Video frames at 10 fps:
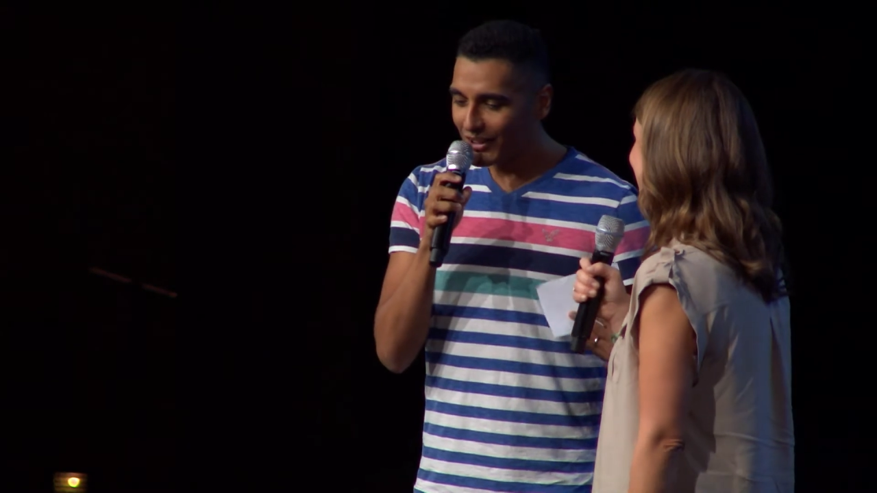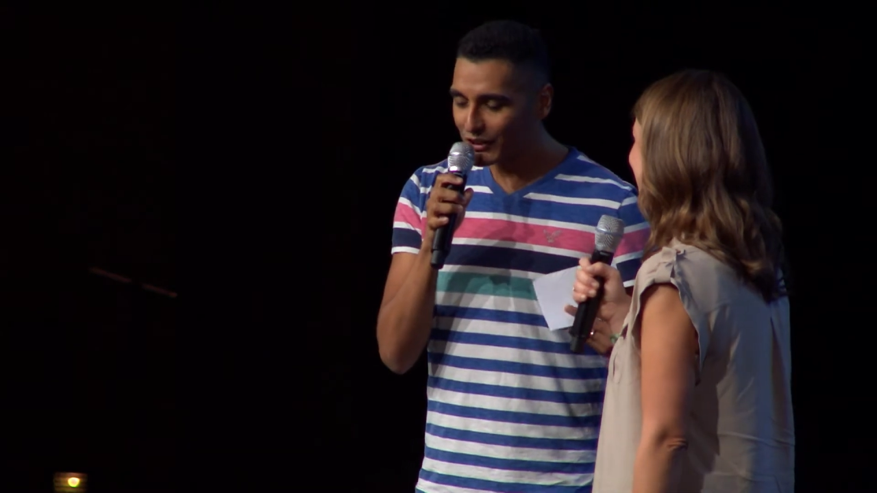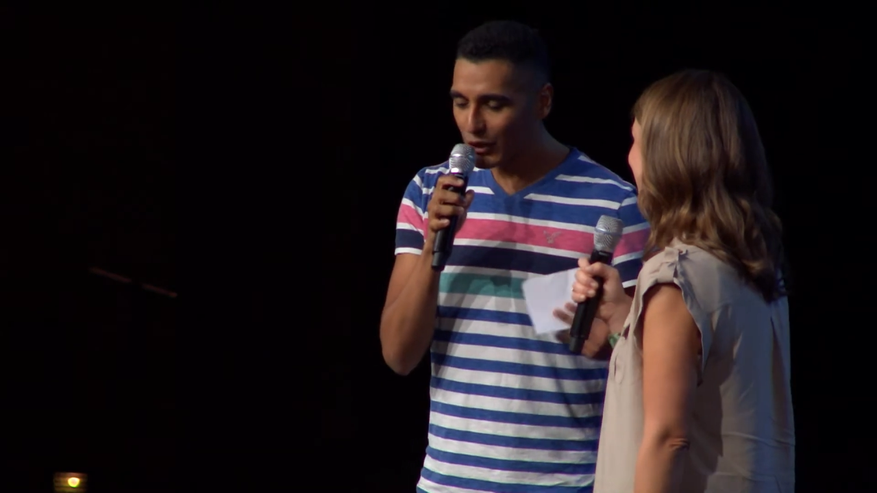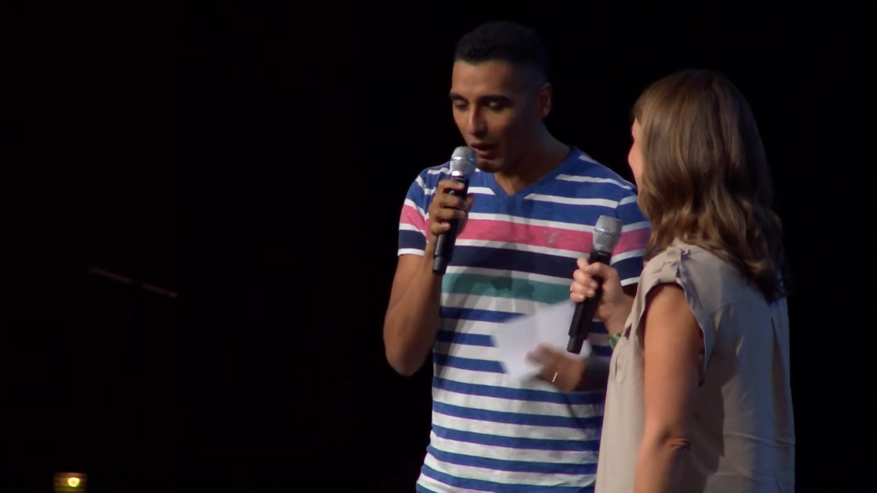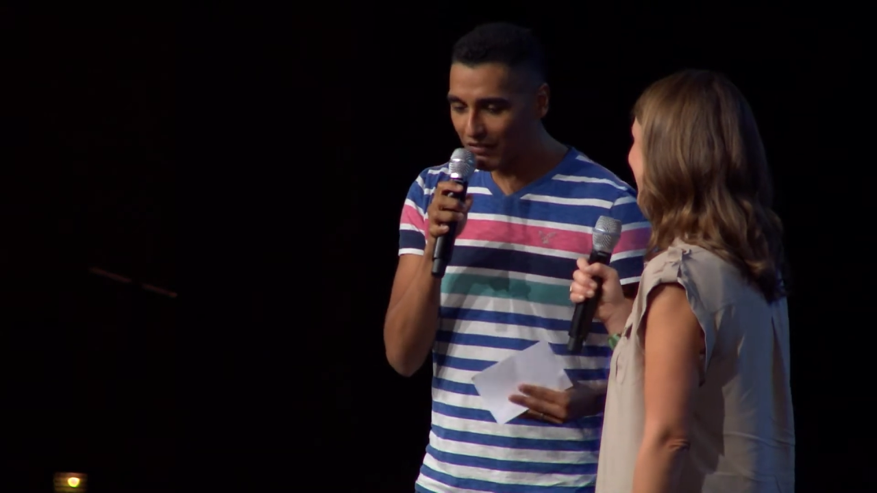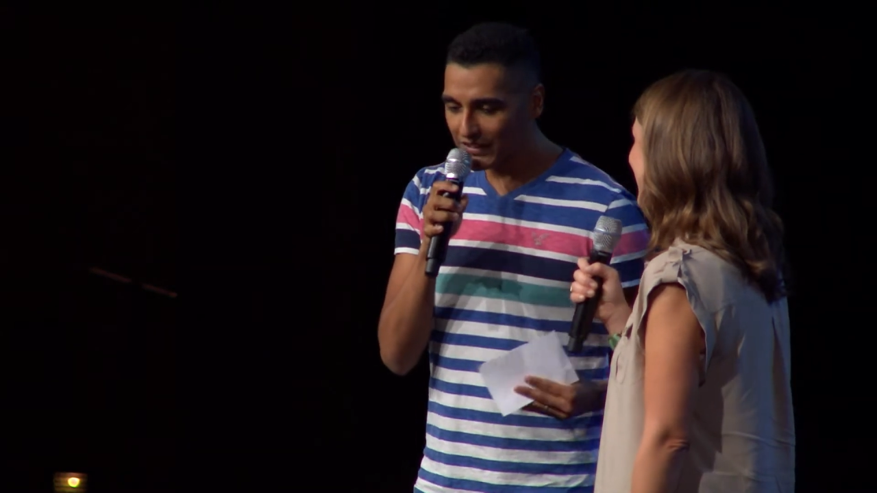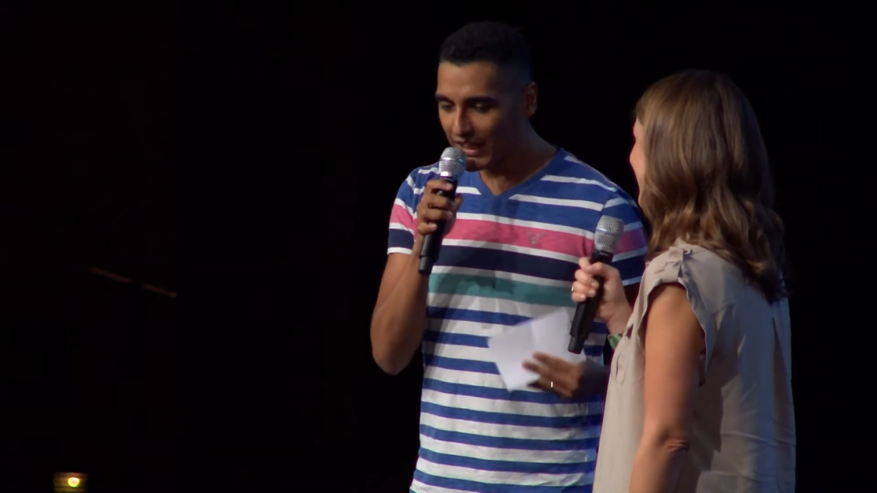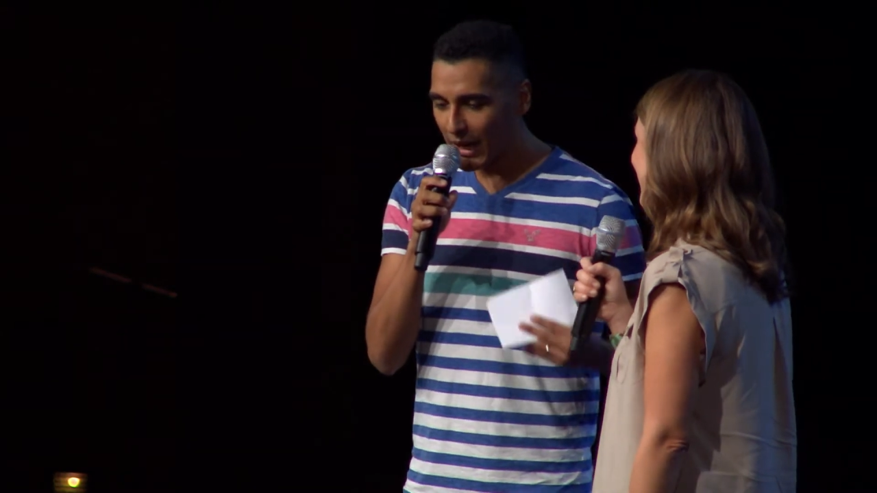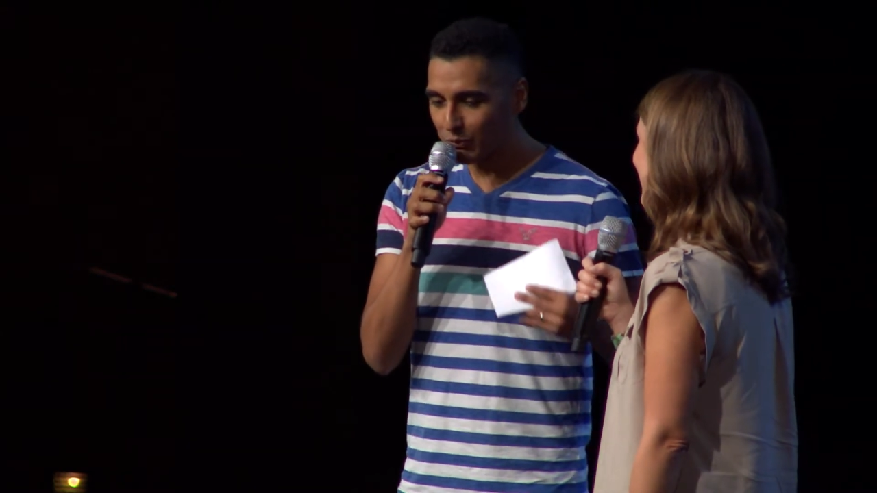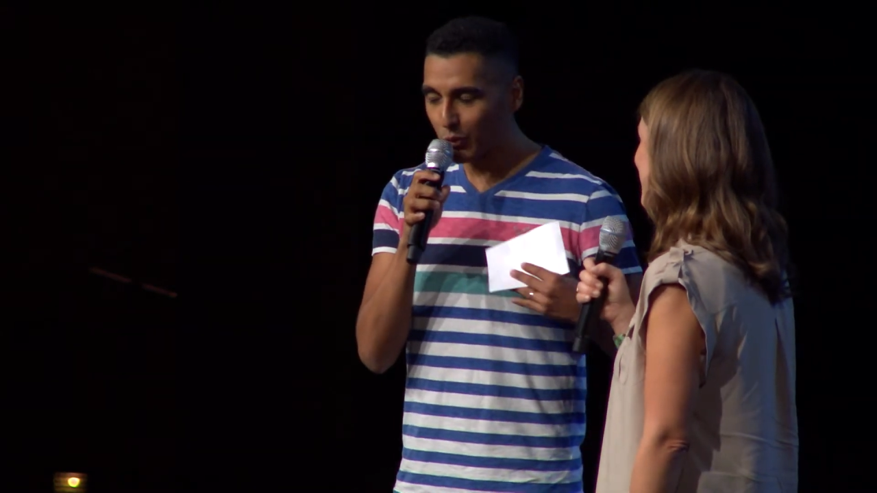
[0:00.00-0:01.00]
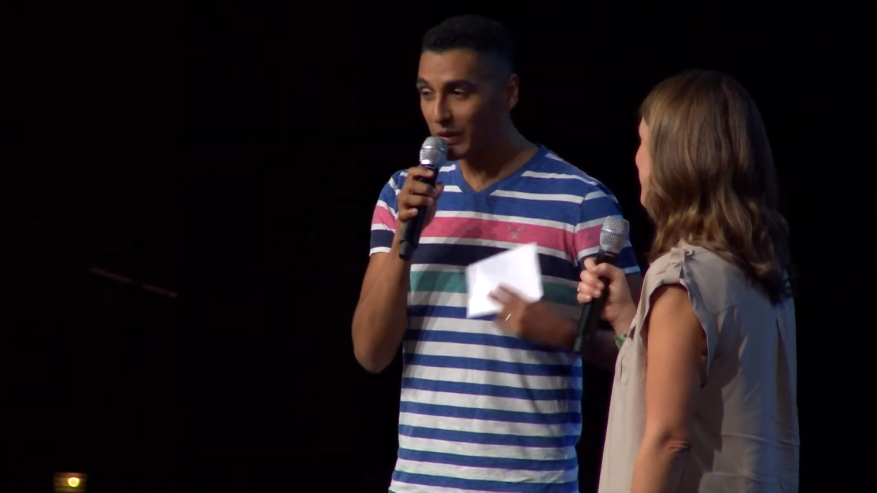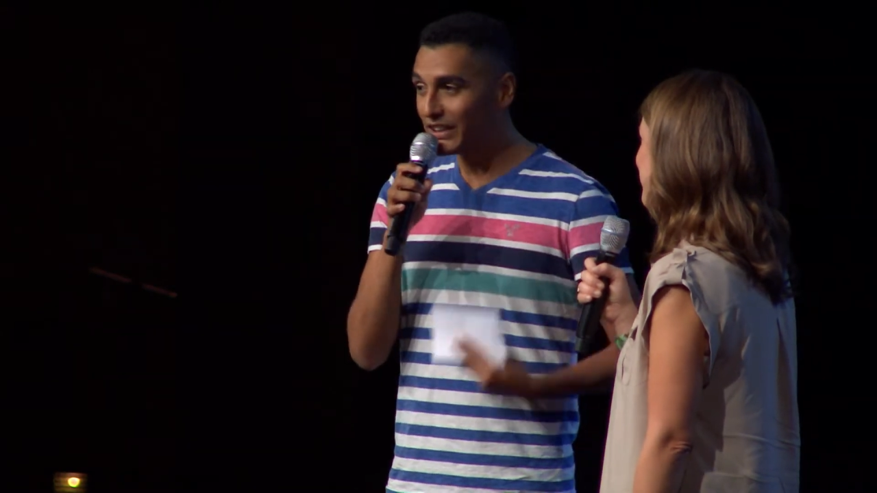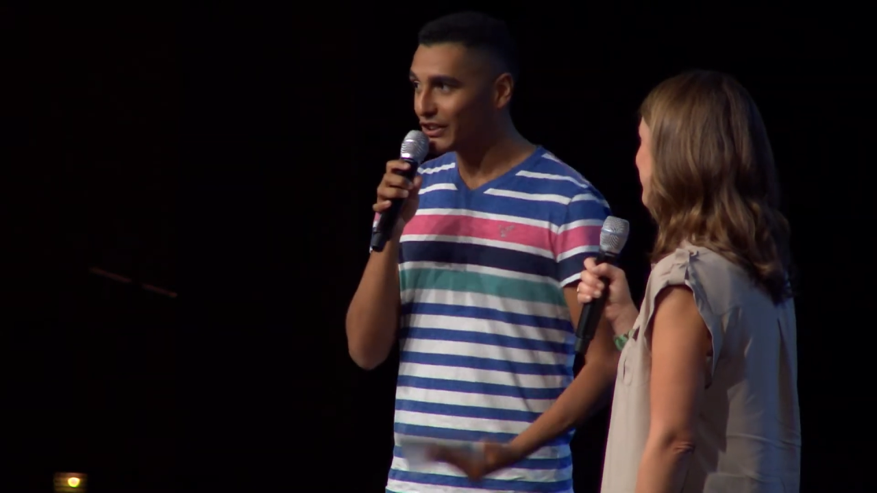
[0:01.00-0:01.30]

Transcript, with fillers: so oftentimes when we